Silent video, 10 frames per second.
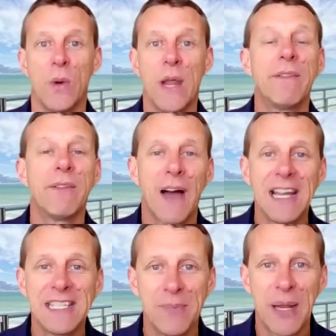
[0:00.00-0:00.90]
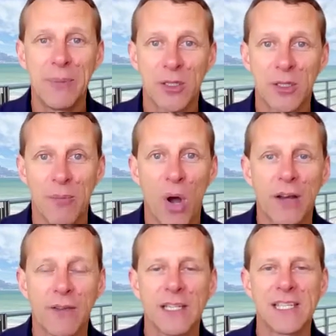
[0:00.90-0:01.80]
We have invited people to be
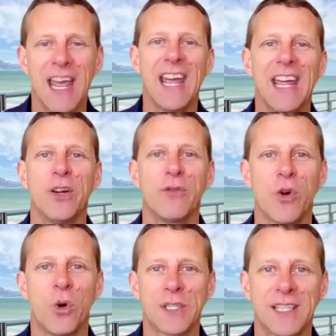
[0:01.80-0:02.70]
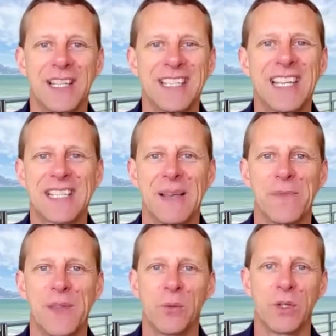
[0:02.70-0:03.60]
part of it. And of course, this is
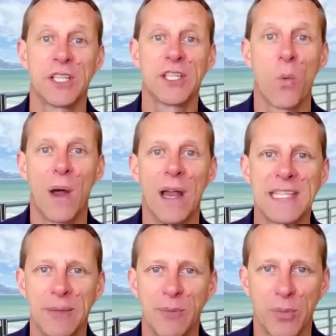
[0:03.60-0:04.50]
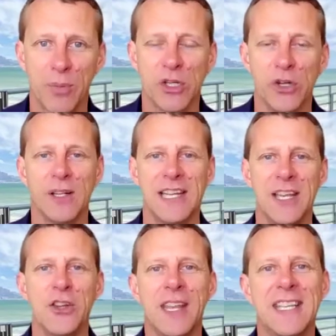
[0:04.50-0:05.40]
something which is a one-time opportunity.
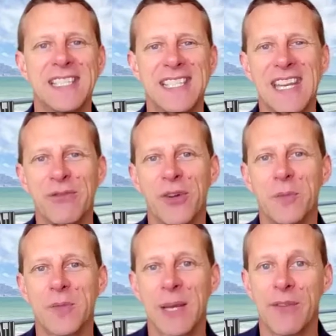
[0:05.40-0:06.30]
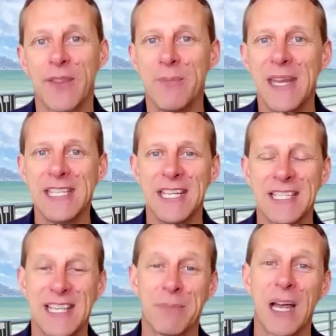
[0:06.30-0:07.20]
And you can see from some of the
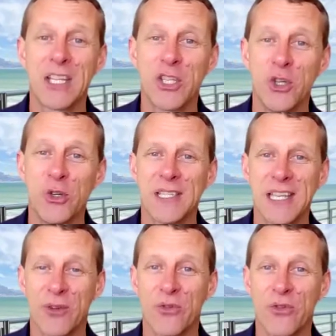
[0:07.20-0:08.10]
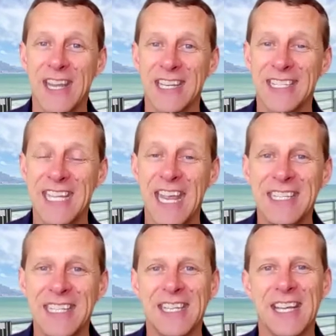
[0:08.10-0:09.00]
meetings that my students have already
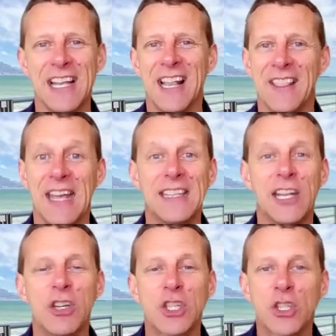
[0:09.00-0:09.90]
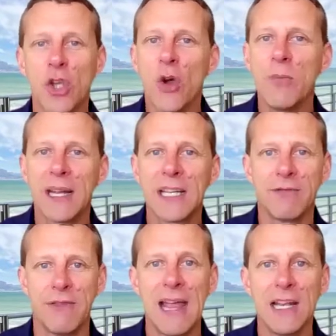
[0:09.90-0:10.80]
attended that there is so
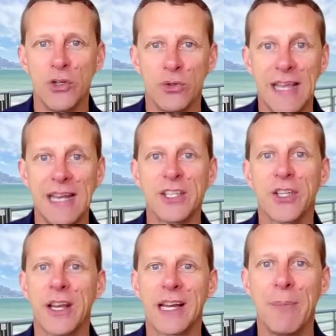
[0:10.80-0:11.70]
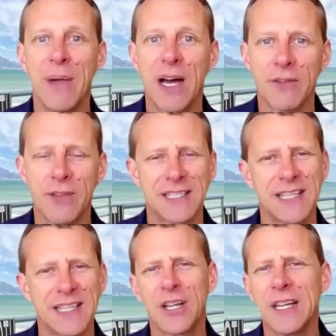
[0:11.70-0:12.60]
much value that is going to come out of this,
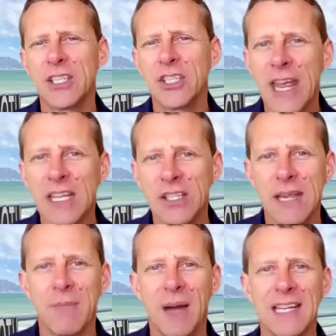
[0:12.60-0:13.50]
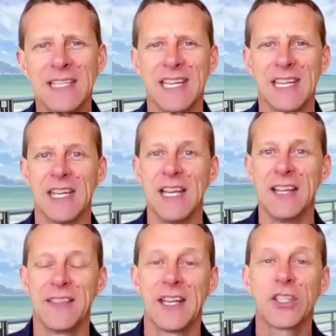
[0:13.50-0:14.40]
that is going to change their mindset,
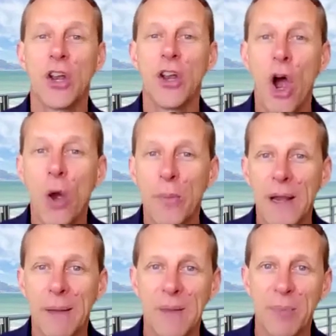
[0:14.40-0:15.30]
is going to open up